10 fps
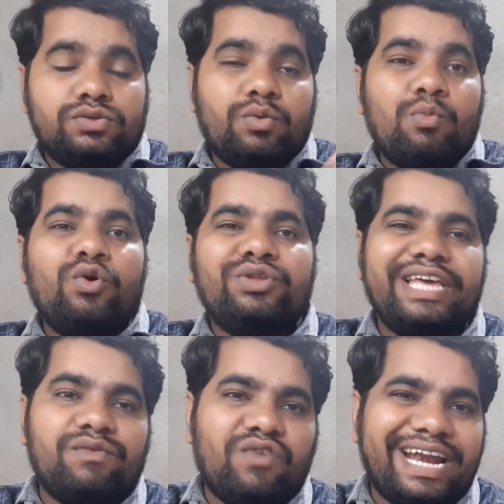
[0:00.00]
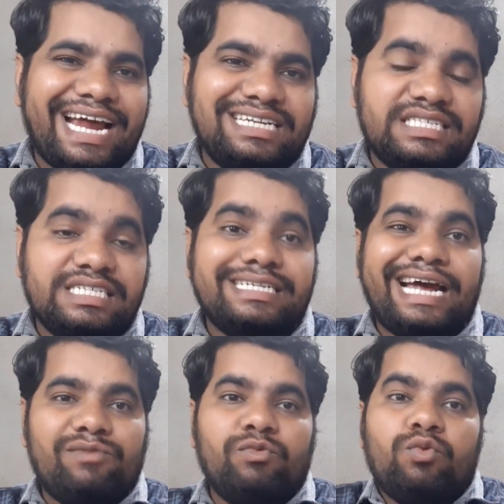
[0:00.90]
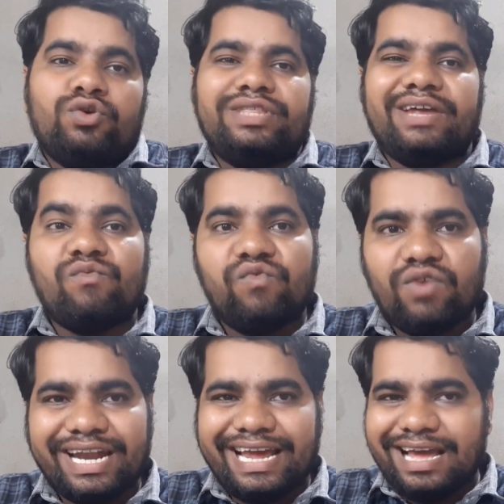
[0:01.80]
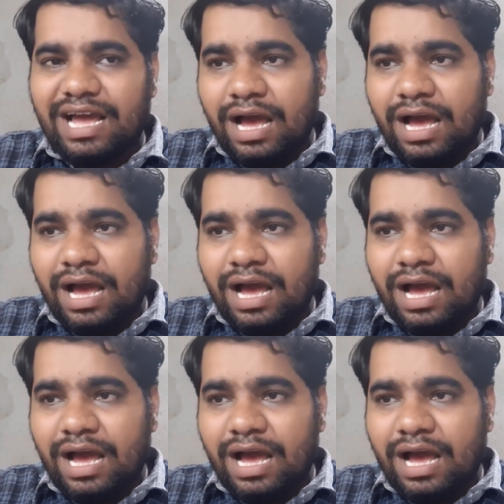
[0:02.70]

more than one ad set and more than one